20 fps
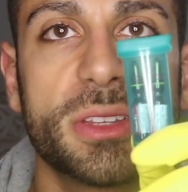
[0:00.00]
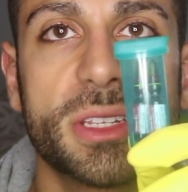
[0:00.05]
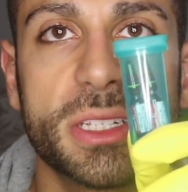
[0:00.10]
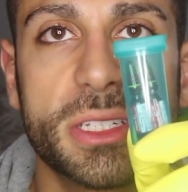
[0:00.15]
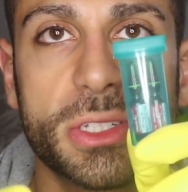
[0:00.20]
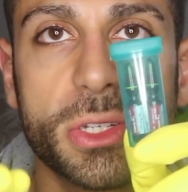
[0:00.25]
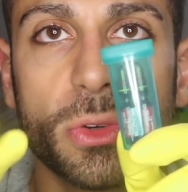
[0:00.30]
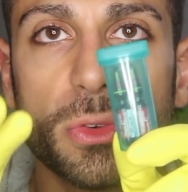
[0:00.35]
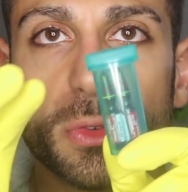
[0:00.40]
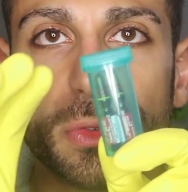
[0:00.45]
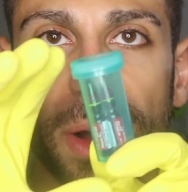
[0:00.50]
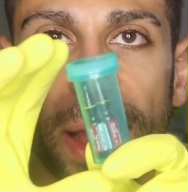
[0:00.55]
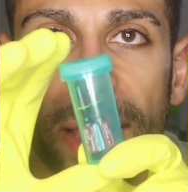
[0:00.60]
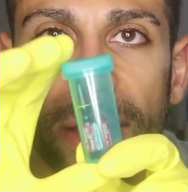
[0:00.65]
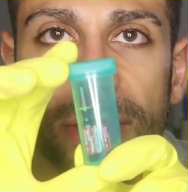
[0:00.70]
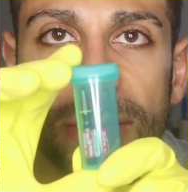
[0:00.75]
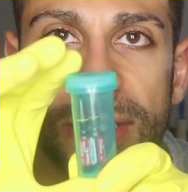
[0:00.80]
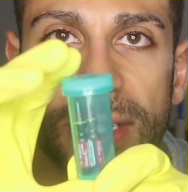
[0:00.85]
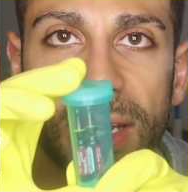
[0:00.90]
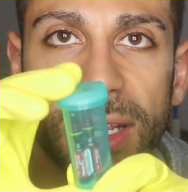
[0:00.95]
there's two
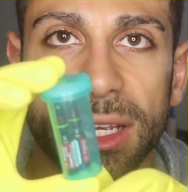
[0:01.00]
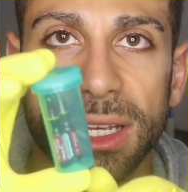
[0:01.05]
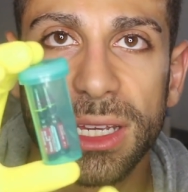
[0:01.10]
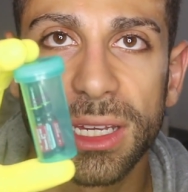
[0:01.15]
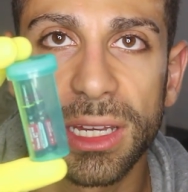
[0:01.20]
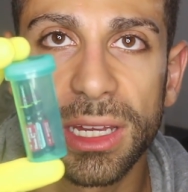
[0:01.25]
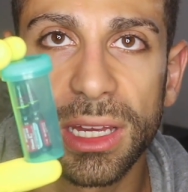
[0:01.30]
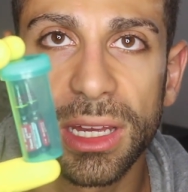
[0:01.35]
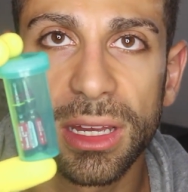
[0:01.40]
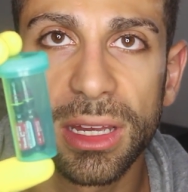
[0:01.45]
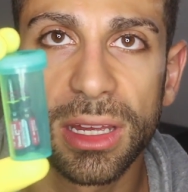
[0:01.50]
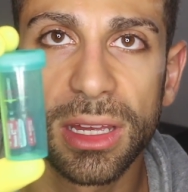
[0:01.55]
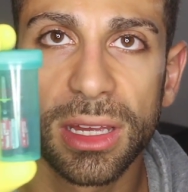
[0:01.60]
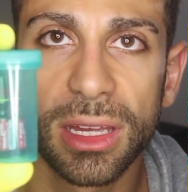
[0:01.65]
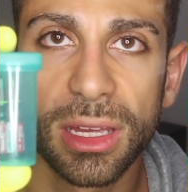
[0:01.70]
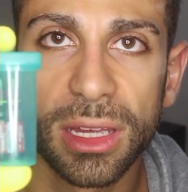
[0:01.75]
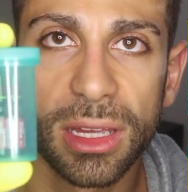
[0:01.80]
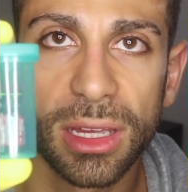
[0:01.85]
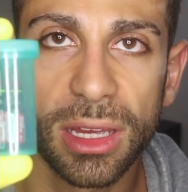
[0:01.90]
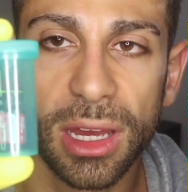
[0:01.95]
vials in it.
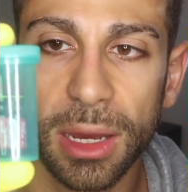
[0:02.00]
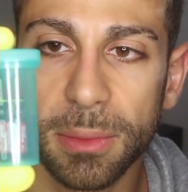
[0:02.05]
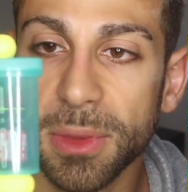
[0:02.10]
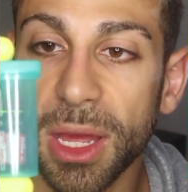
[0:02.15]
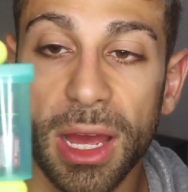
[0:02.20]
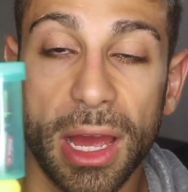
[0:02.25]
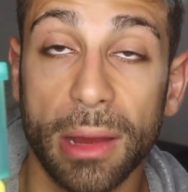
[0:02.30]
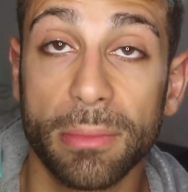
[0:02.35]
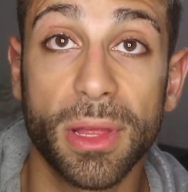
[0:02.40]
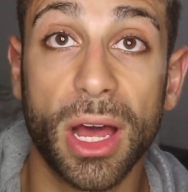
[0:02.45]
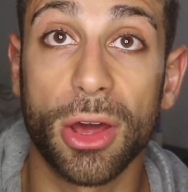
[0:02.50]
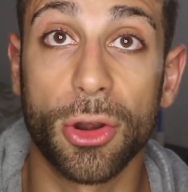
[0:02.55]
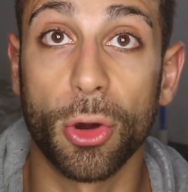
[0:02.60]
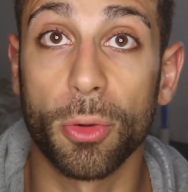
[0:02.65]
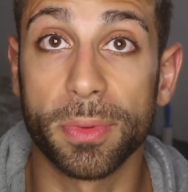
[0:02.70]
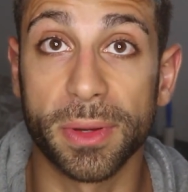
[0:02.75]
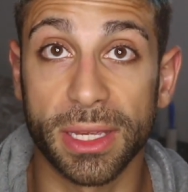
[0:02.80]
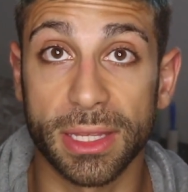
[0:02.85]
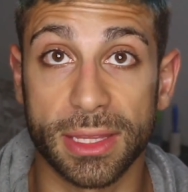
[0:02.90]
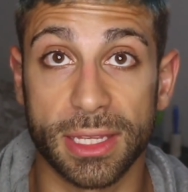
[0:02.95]
I'm not, I'm not
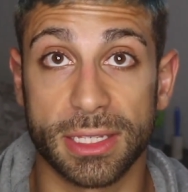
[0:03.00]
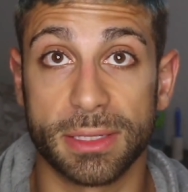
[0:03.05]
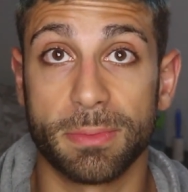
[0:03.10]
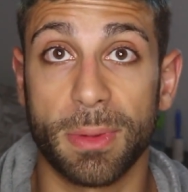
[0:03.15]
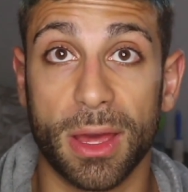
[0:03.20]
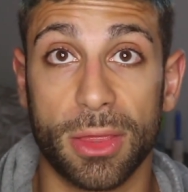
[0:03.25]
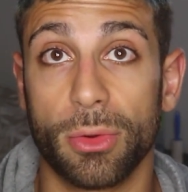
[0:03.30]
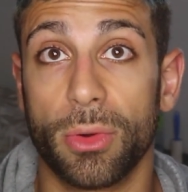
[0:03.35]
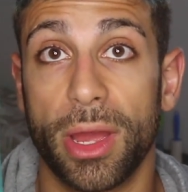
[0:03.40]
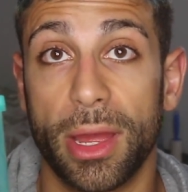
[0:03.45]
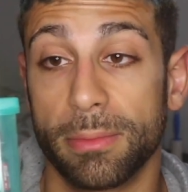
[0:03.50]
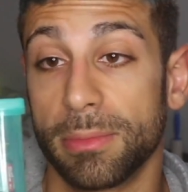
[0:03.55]
opening this, by the way.